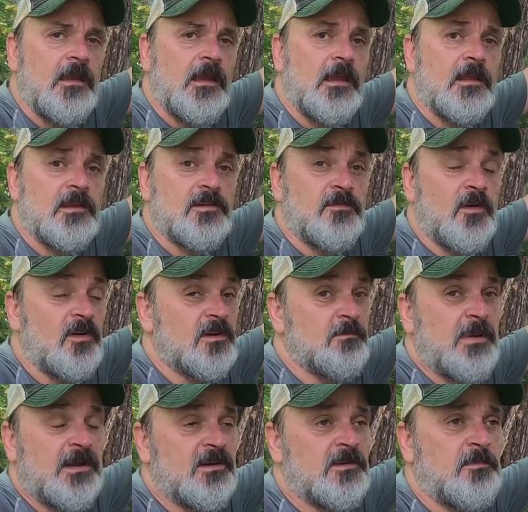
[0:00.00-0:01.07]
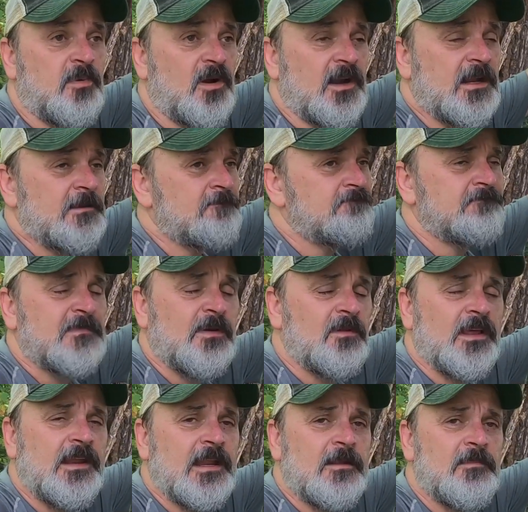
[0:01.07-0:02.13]
And as far as BearSpray, don't
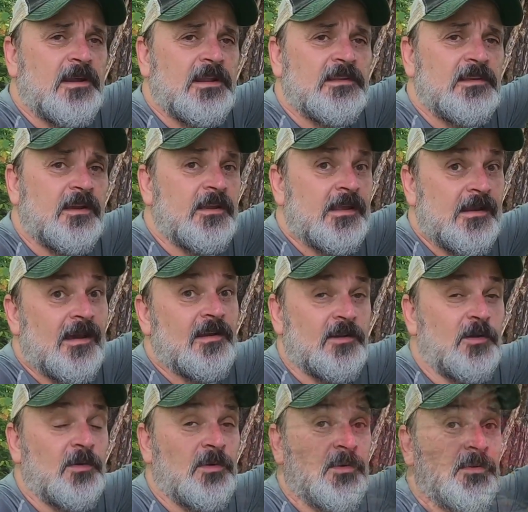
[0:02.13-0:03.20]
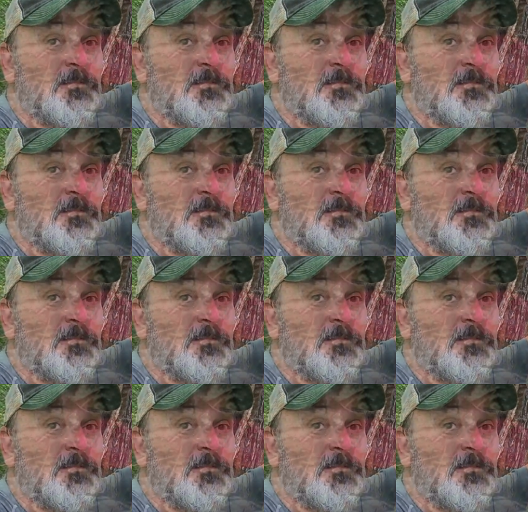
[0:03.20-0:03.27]
let anybody tell you not to.